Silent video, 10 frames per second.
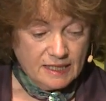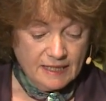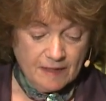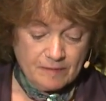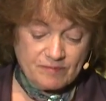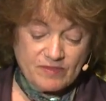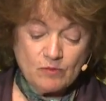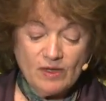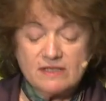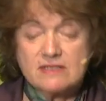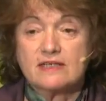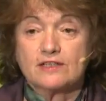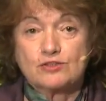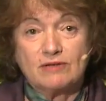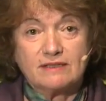Now, whether
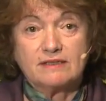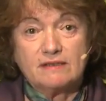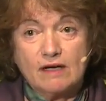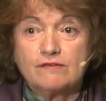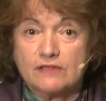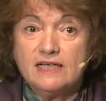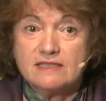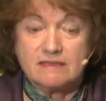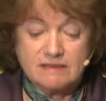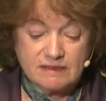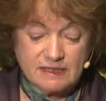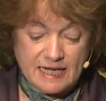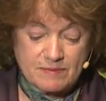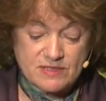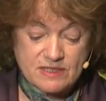such rather overheated
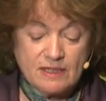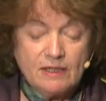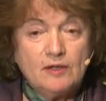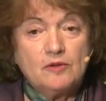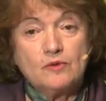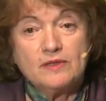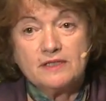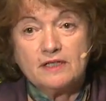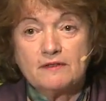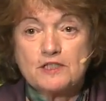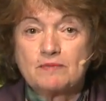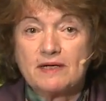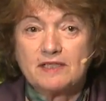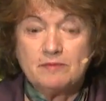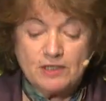claims were encouraged
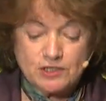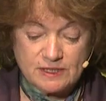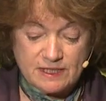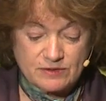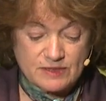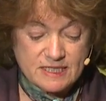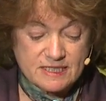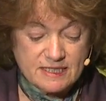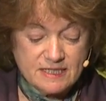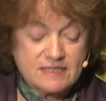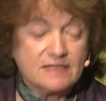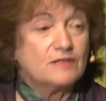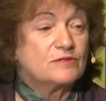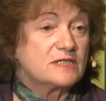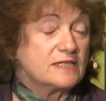by commercial interests is an
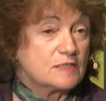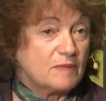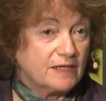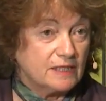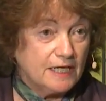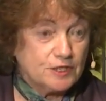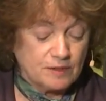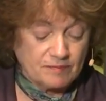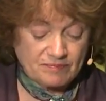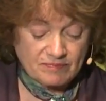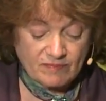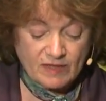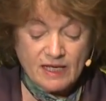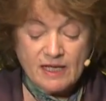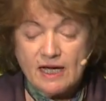interesting speculation.
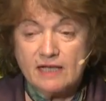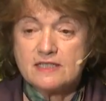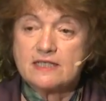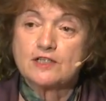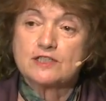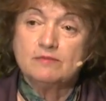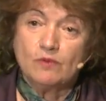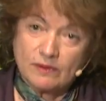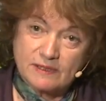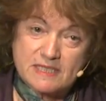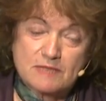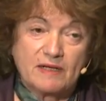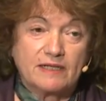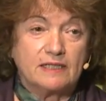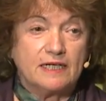And it's actually more than a
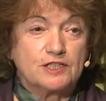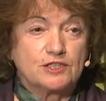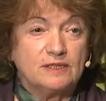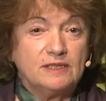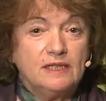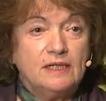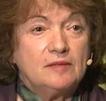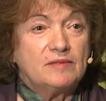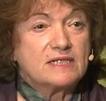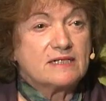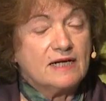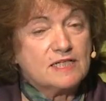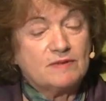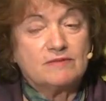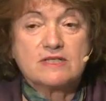speculation, because it
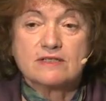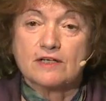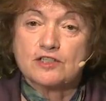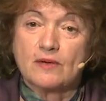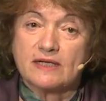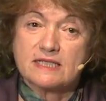has been researched quite